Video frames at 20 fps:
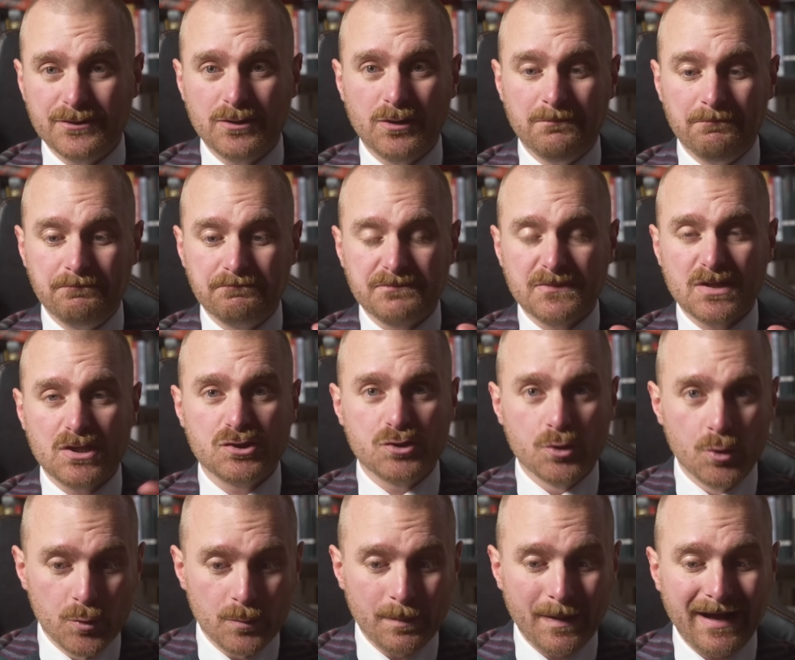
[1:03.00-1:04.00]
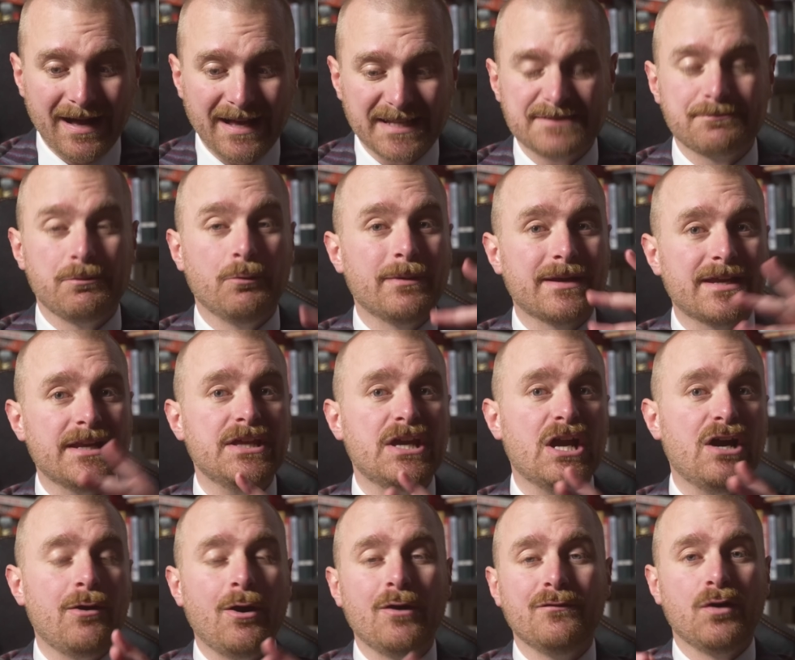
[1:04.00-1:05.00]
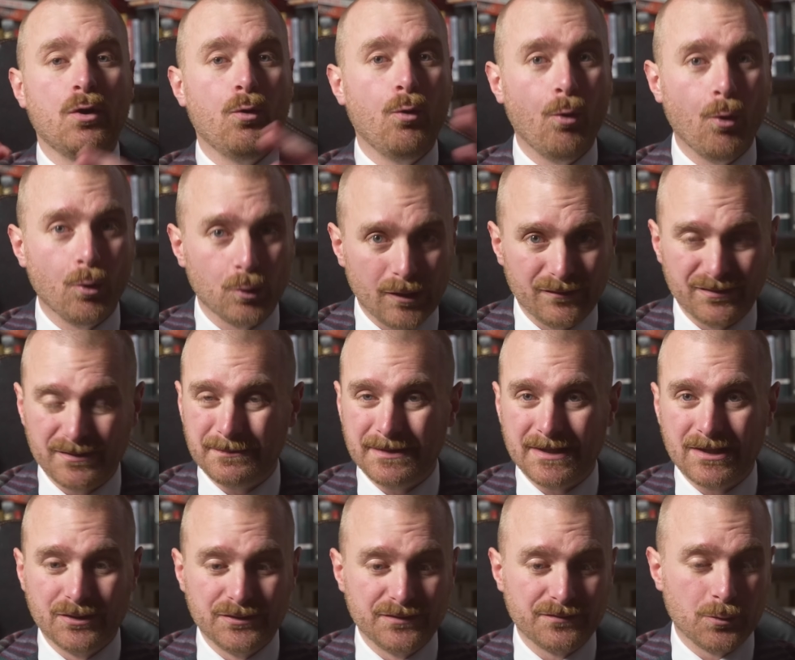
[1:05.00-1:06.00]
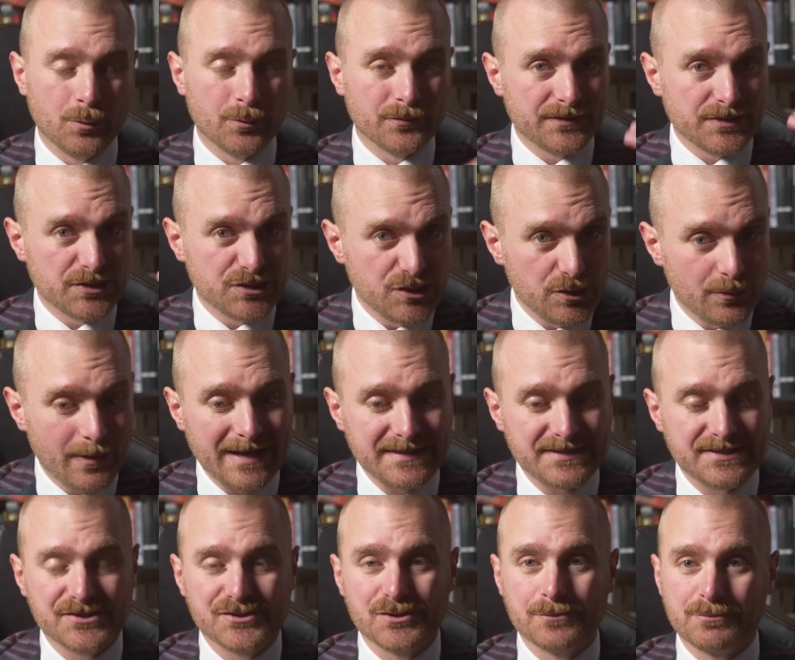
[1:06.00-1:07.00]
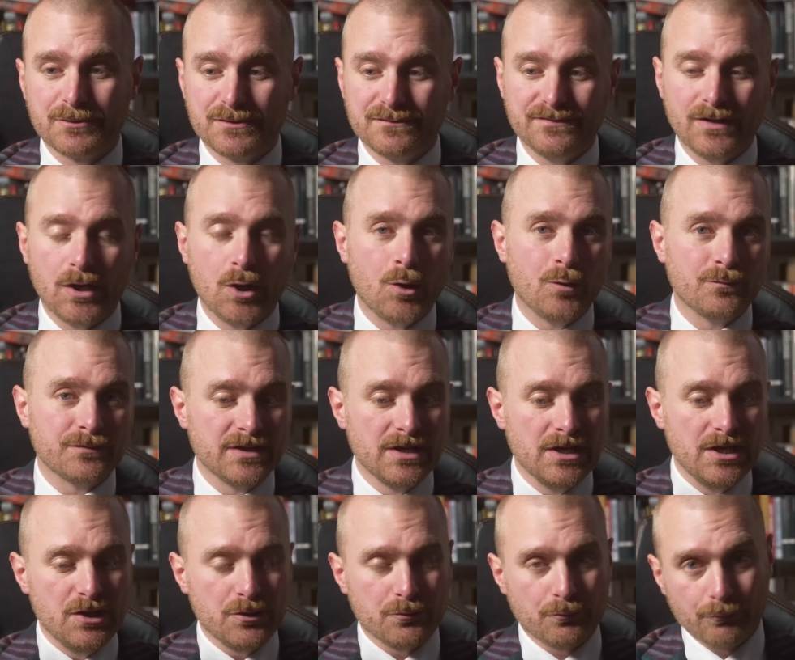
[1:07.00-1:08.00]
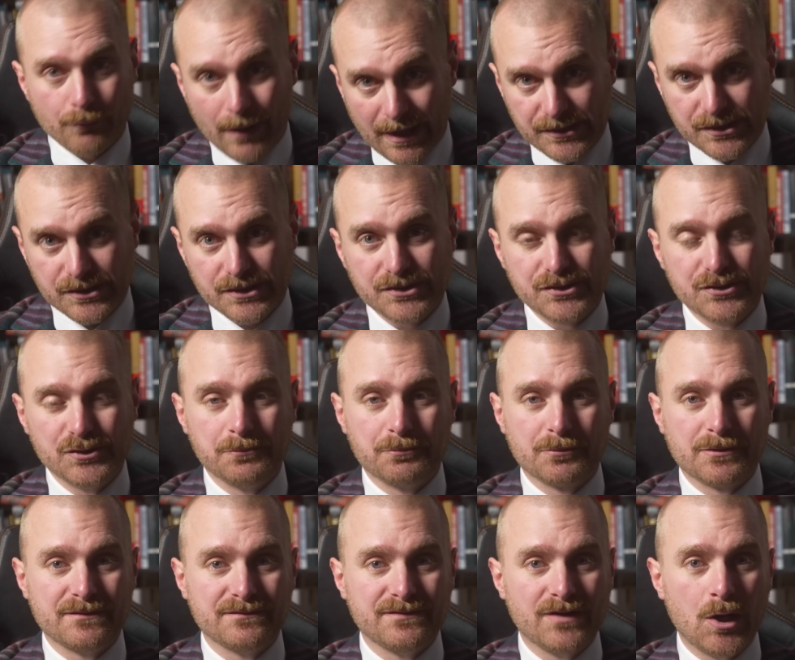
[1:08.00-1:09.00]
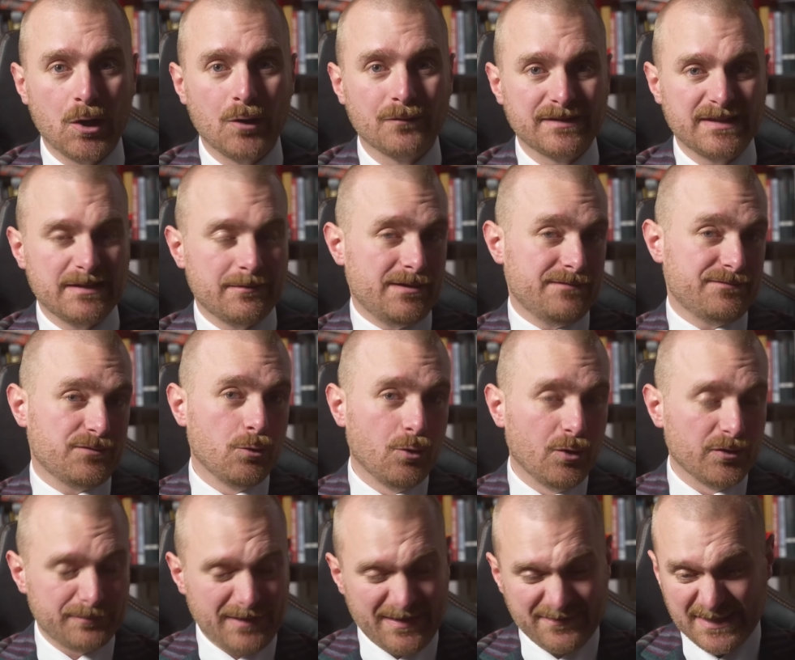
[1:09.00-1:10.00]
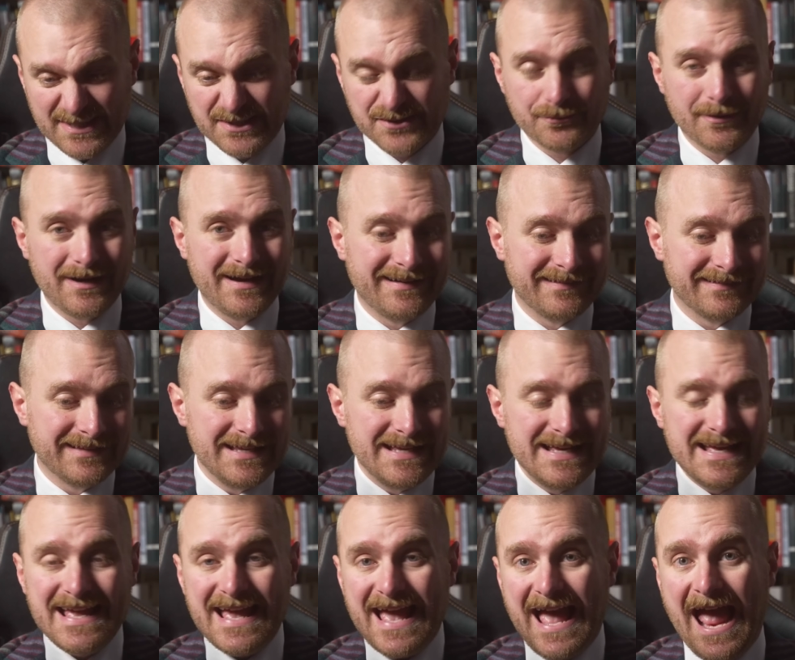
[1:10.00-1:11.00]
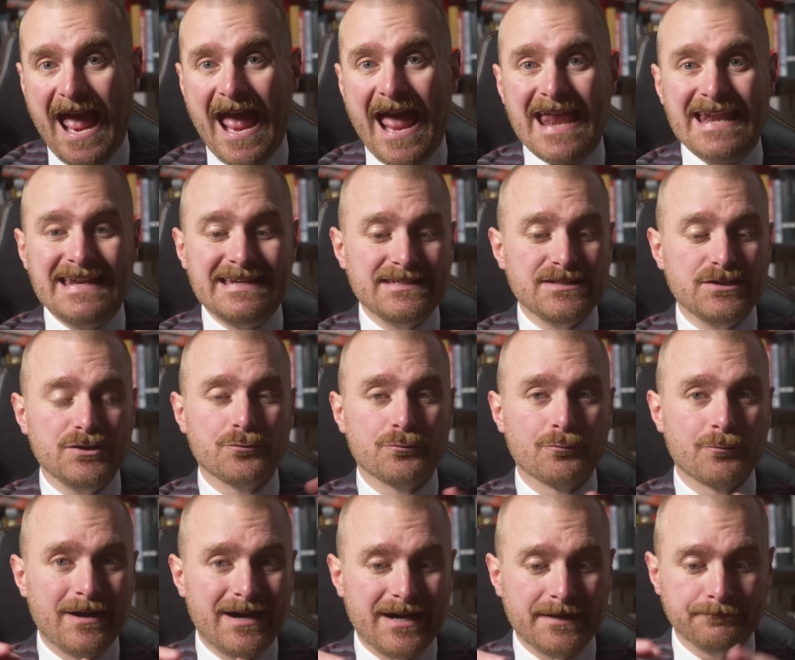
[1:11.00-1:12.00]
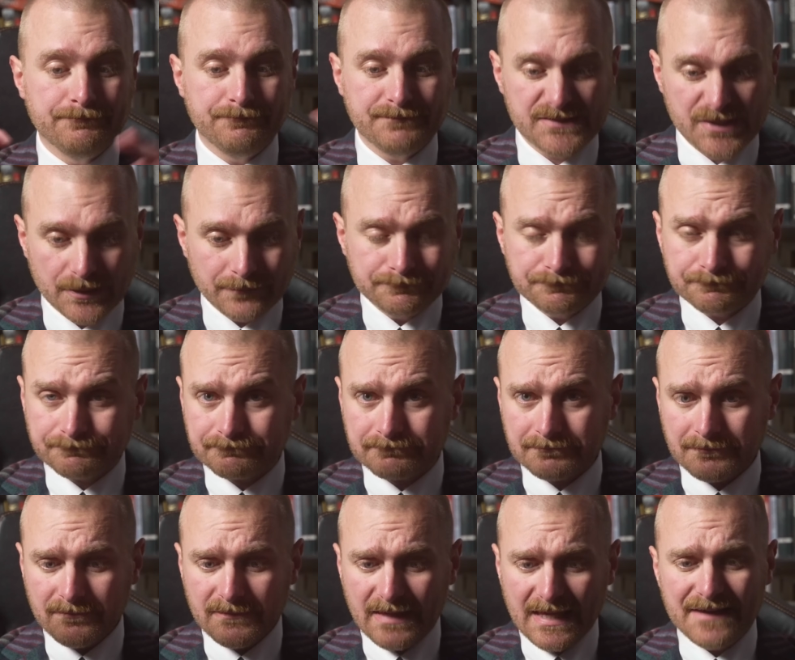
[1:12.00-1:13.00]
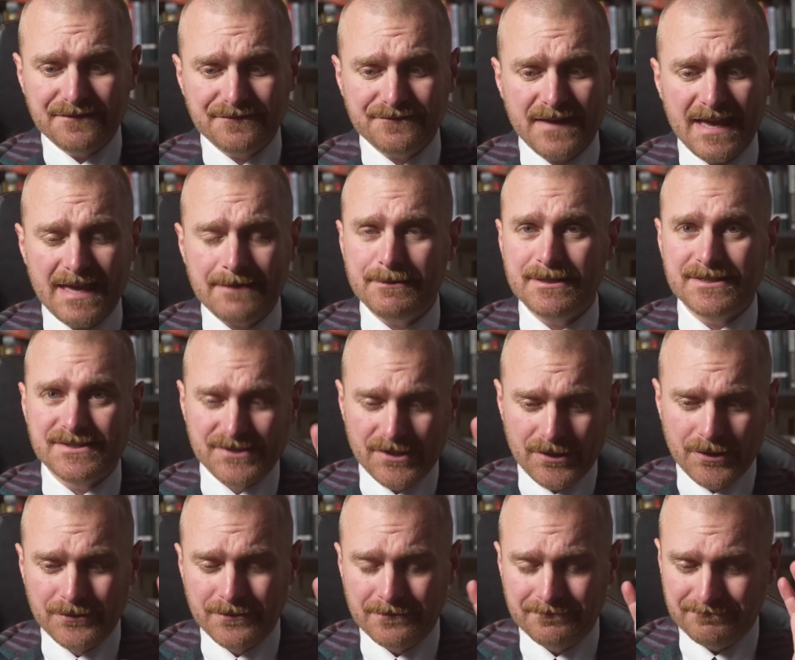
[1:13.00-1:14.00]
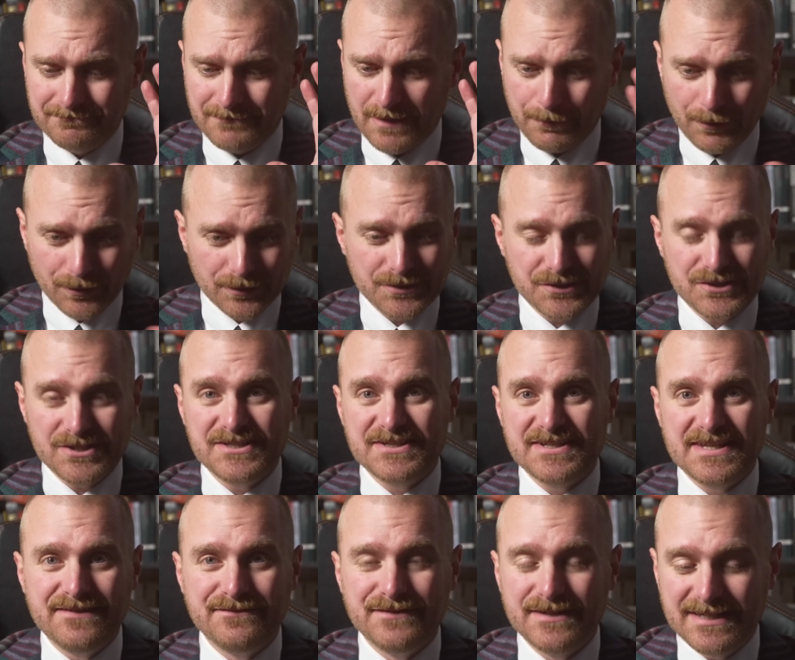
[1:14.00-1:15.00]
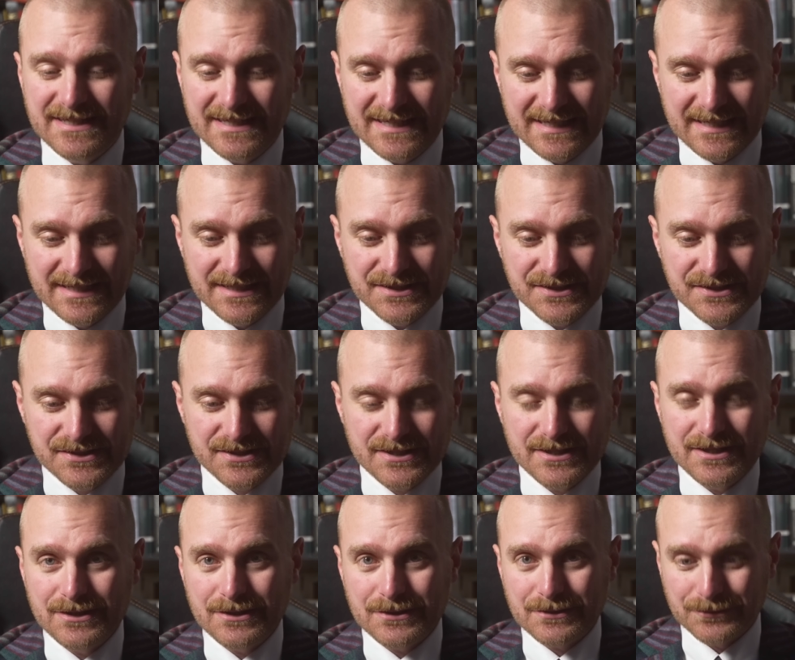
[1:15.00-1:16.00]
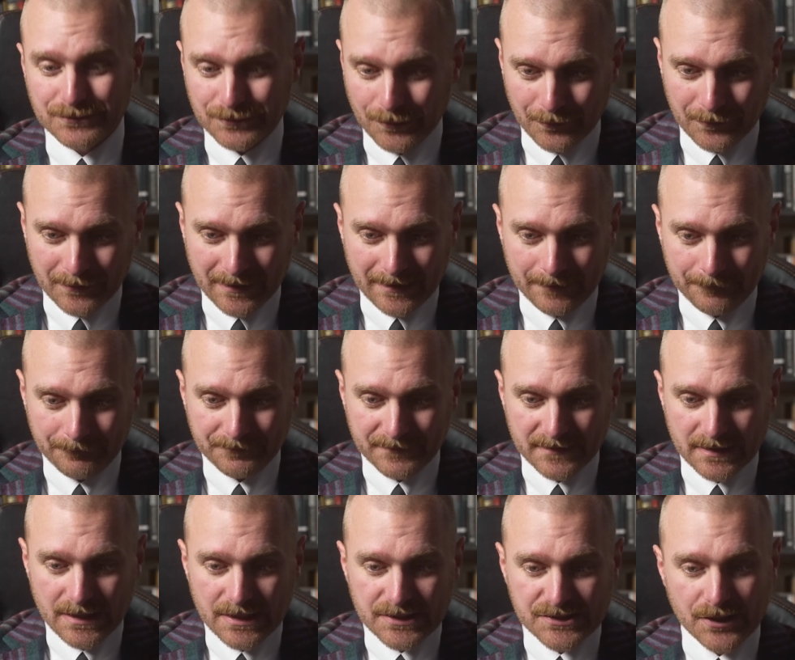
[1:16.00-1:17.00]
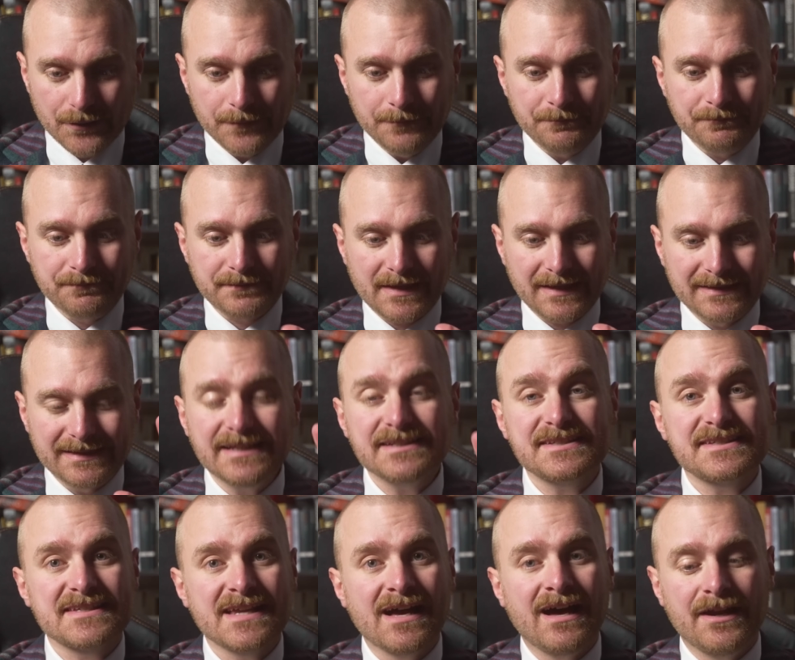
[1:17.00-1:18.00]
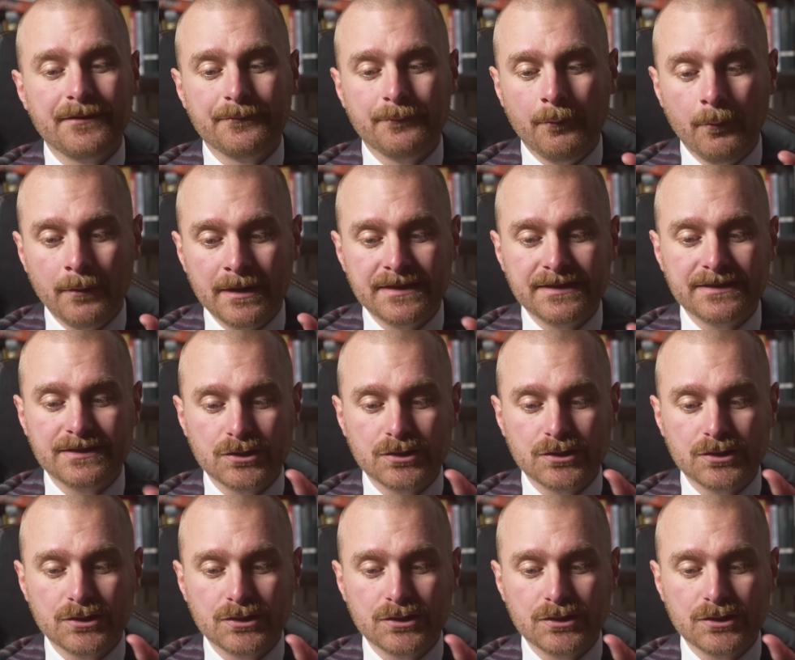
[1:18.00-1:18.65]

of got two parts, but we're going to go over all of it because of course the US is super involved, Russia's super involved, and then we have Israel and Iran. So a fair bit, so apologies if it is longer. So let's start with